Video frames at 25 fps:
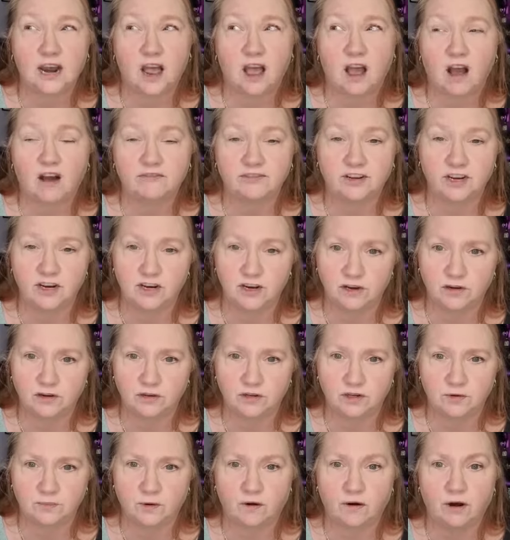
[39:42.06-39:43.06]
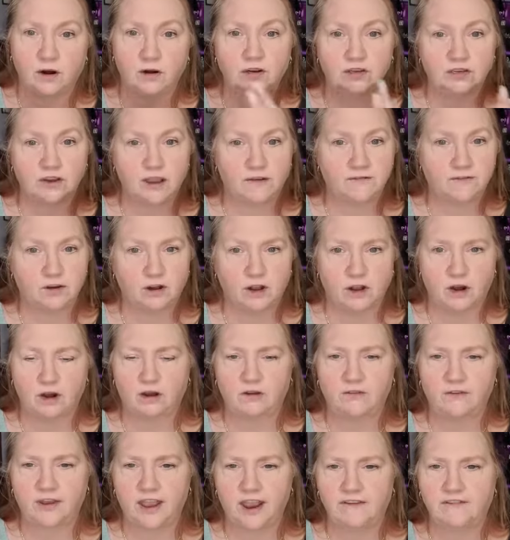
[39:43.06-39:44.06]
afternoon tomorrow, because I've got a
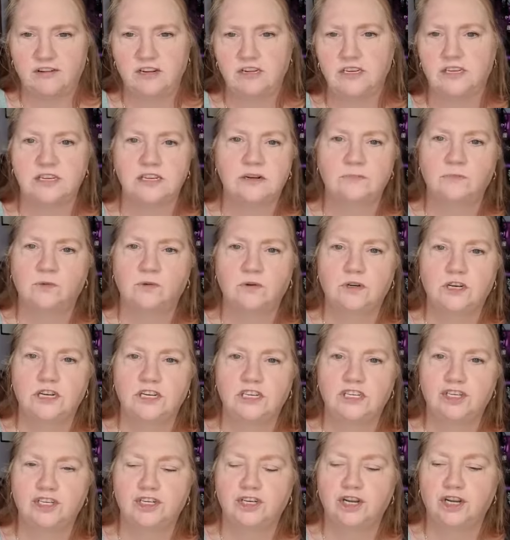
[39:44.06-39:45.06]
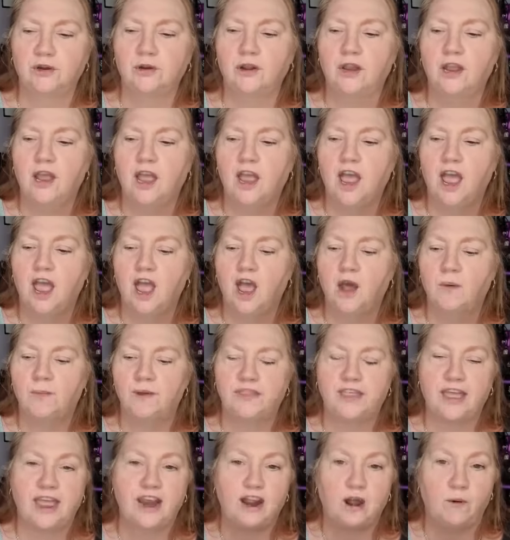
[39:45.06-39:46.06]
lot of errands in the morning to do.
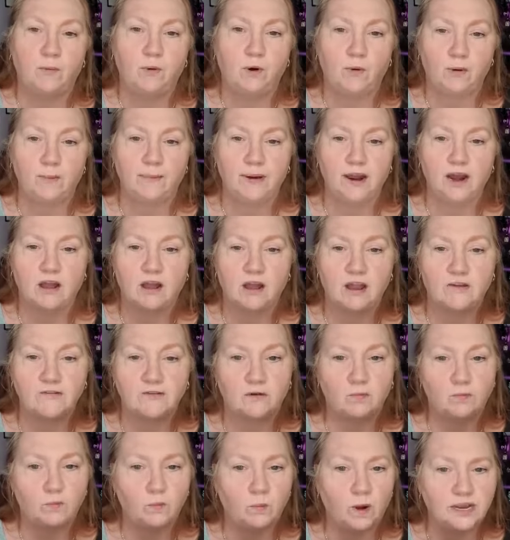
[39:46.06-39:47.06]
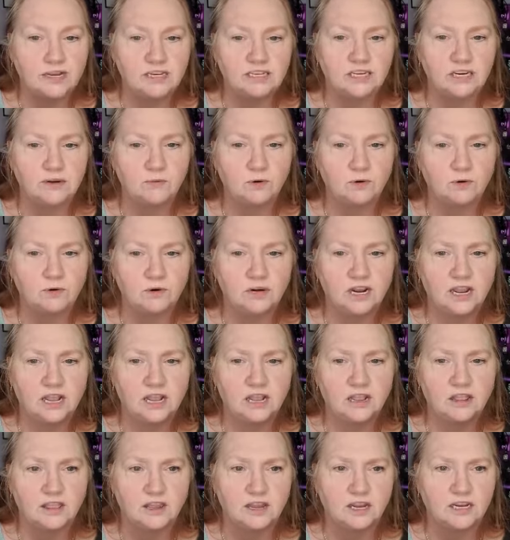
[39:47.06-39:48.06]
But then I'll probably be live on Wednesday
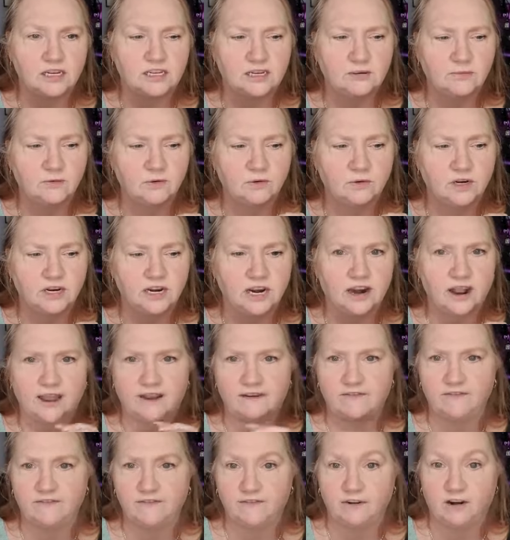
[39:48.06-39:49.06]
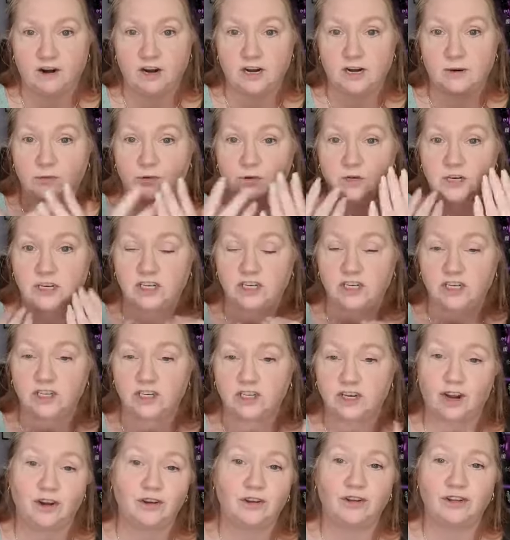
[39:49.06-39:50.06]
morning, Thursday morning and Friday morning to
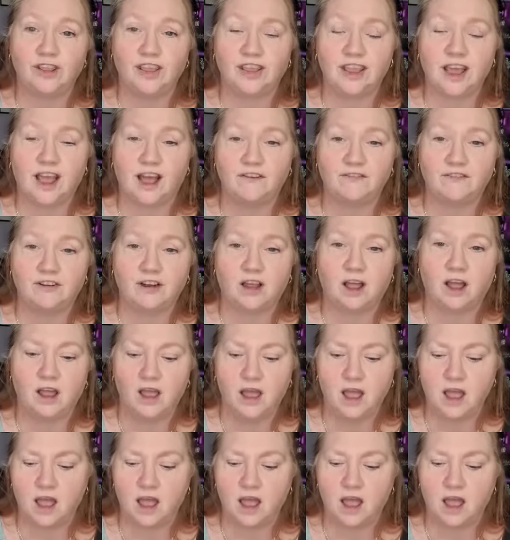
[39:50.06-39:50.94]
show you the other